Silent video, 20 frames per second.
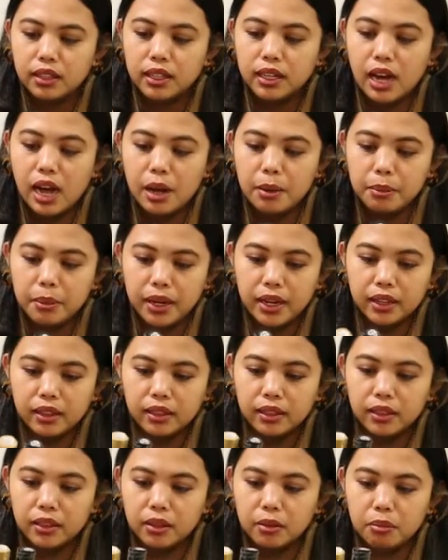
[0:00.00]
gamit
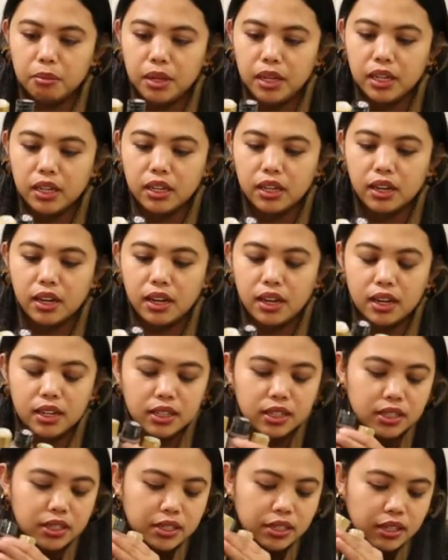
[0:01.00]

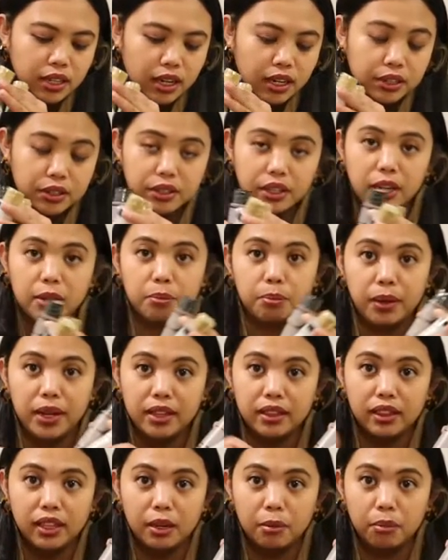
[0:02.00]
because I tried
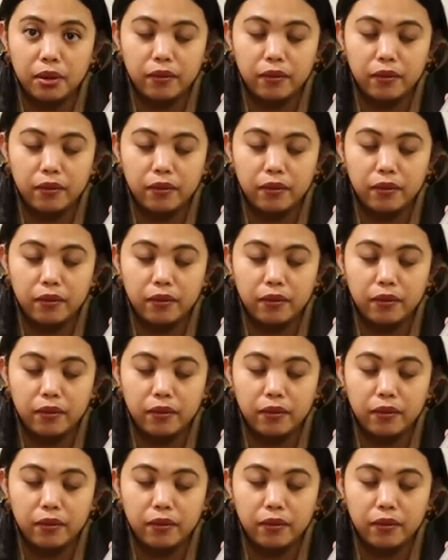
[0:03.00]
painting